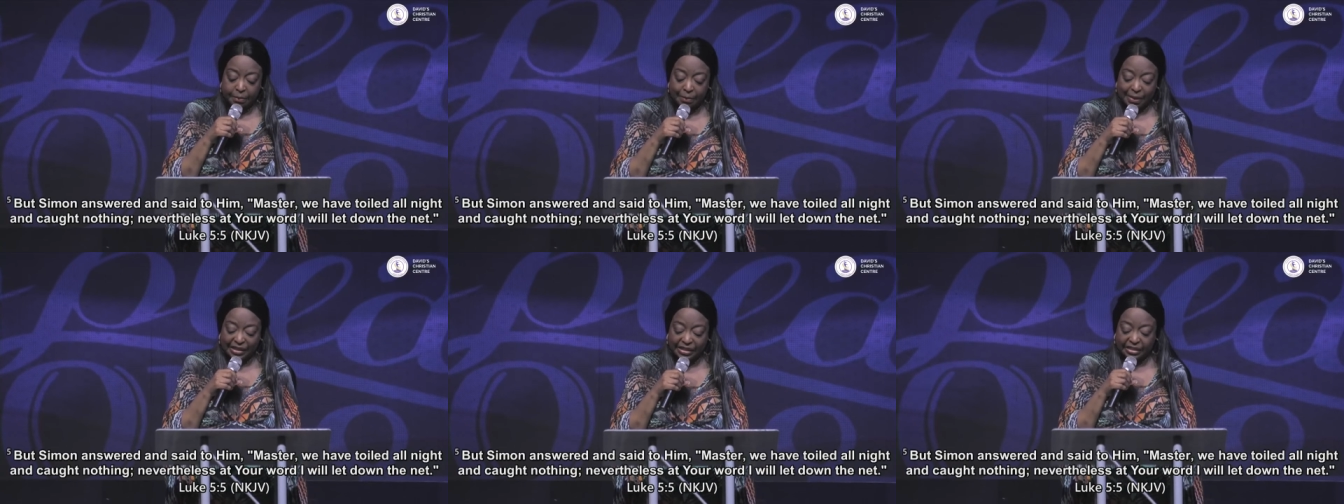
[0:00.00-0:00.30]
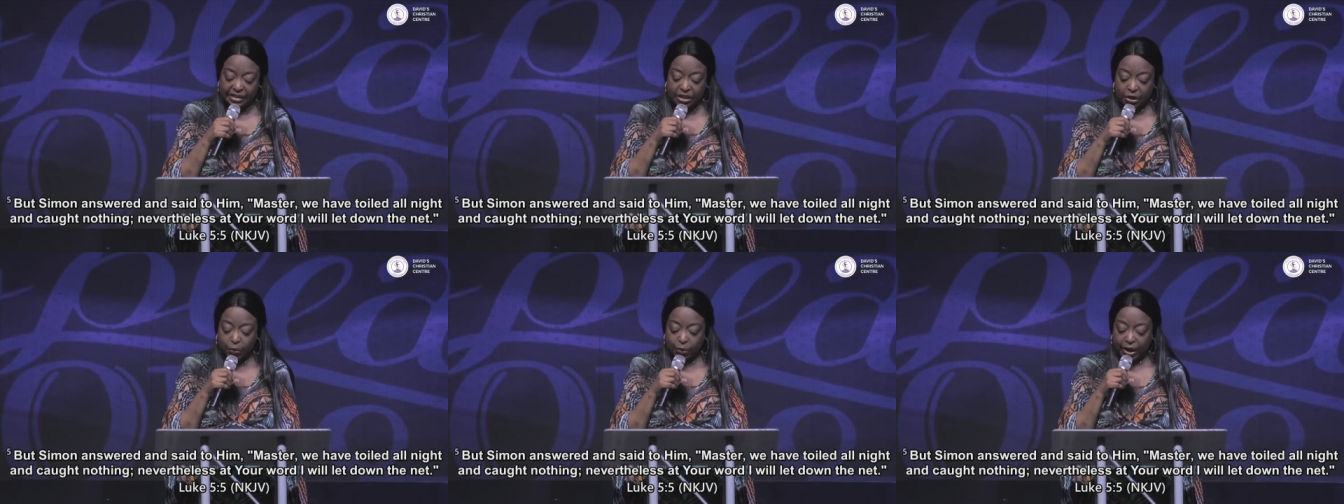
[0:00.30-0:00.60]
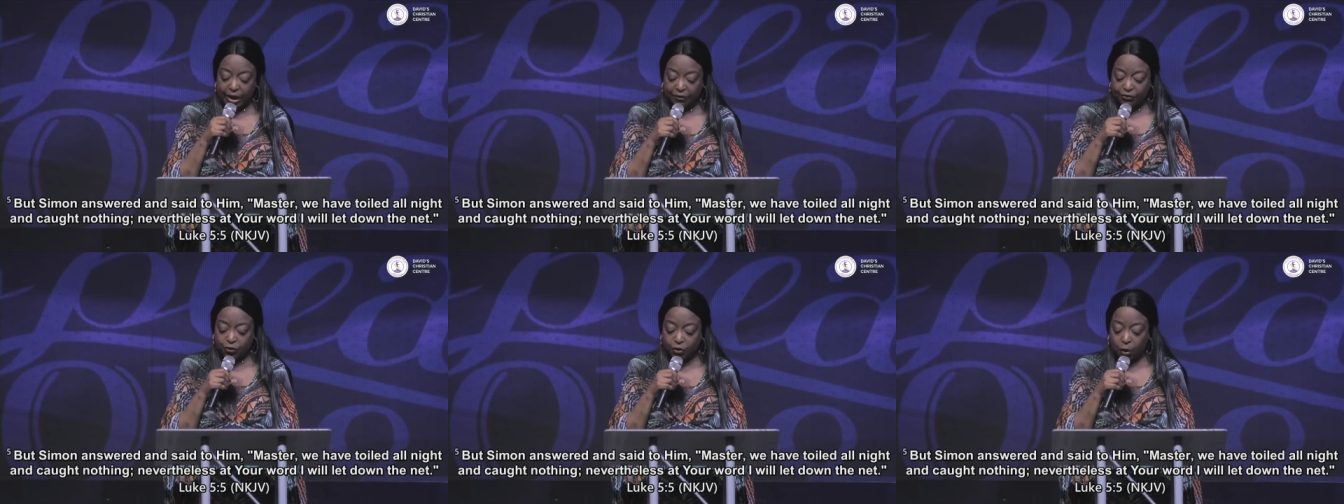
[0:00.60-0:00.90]
Master,
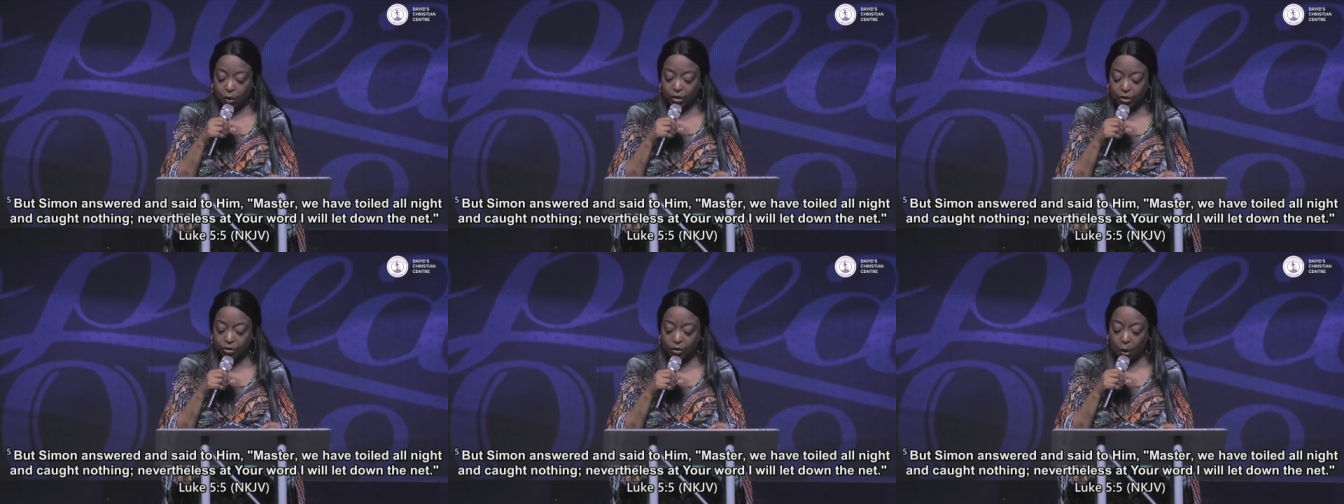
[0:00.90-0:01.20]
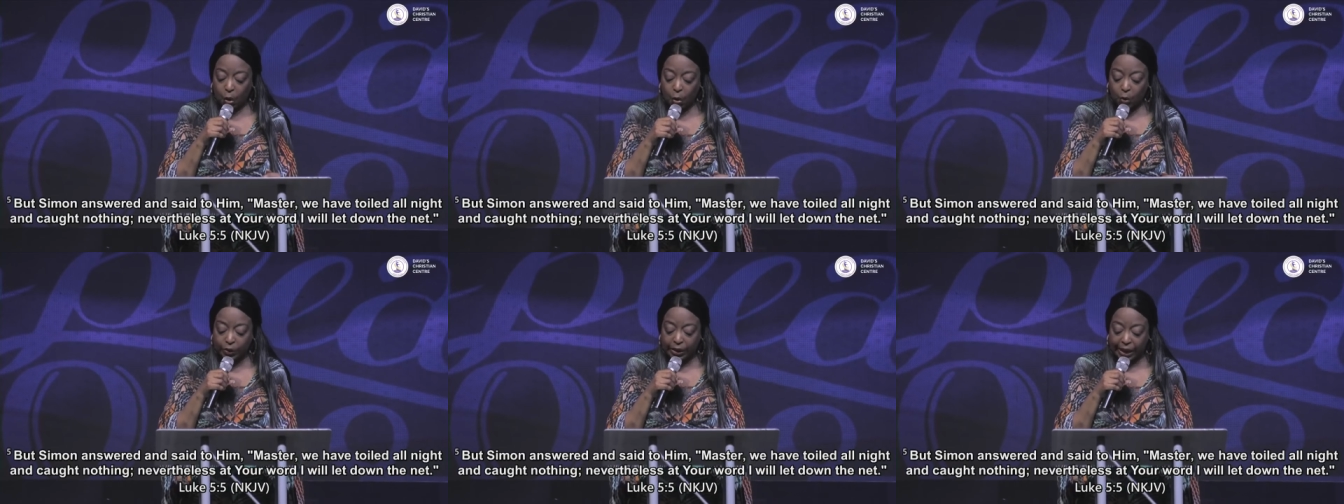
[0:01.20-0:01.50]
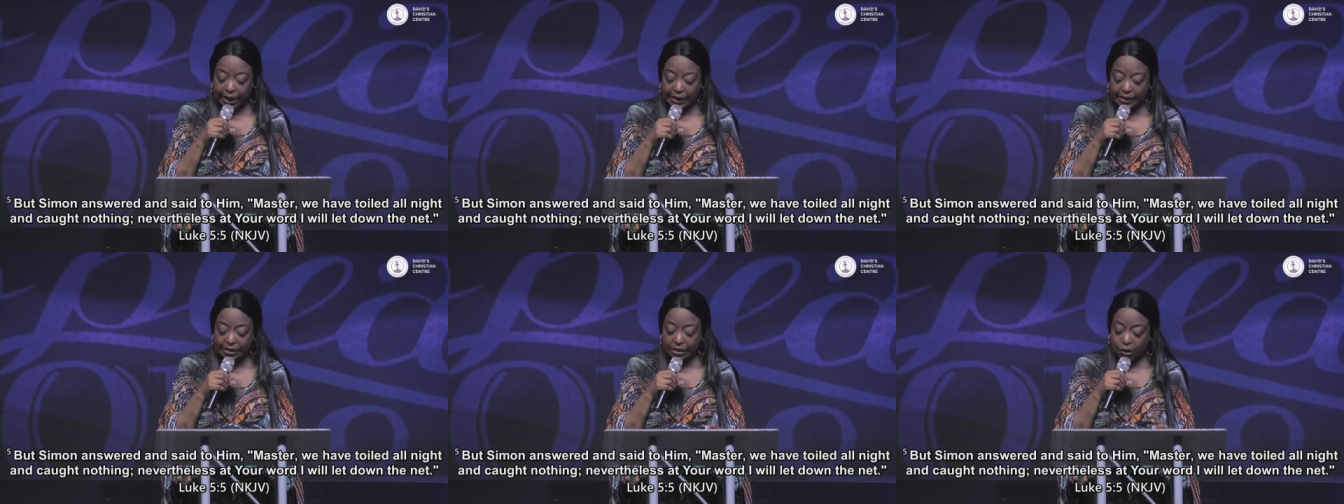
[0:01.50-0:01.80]
we have toiled all
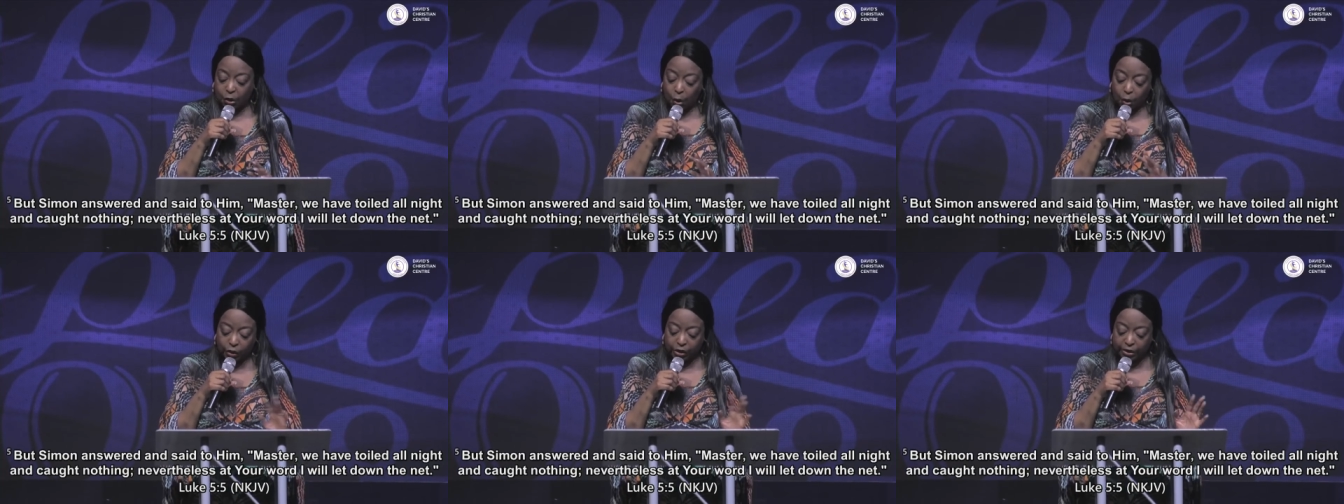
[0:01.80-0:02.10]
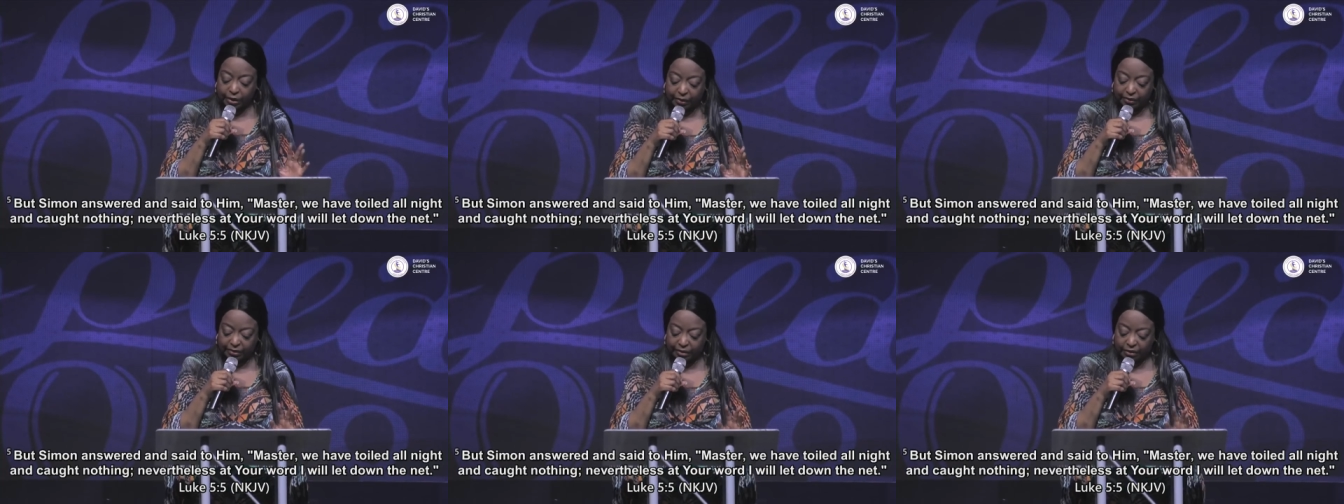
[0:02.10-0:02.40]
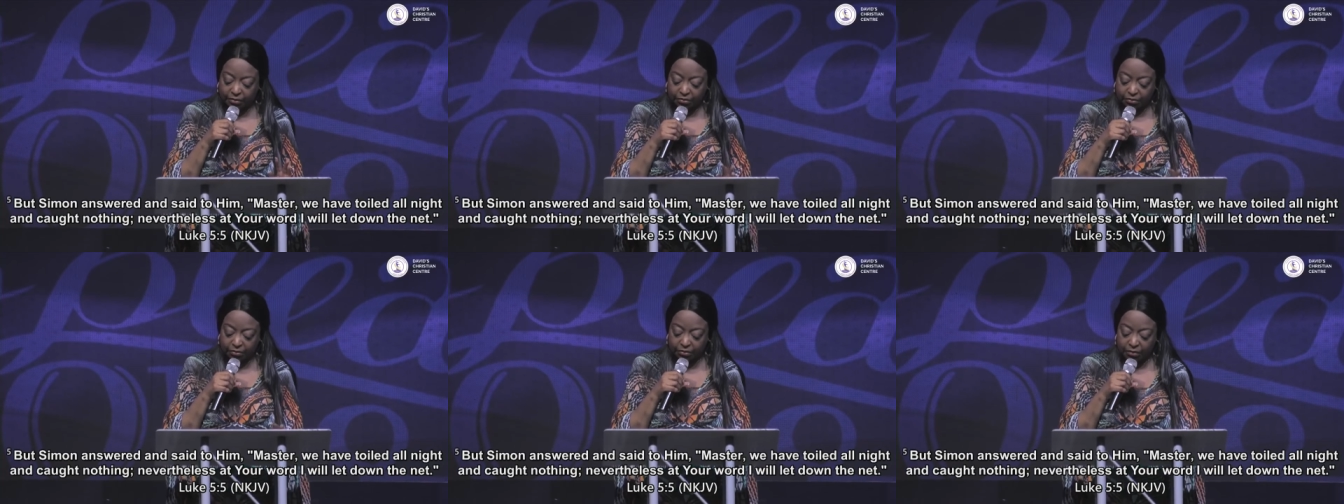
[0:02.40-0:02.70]
night and caught
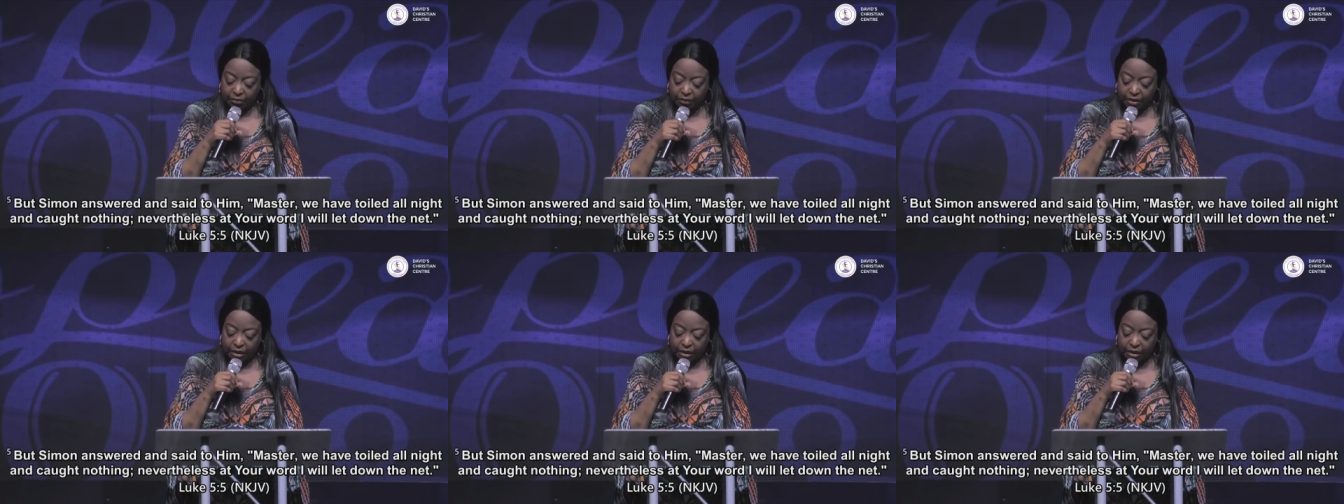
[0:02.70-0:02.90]
nothing.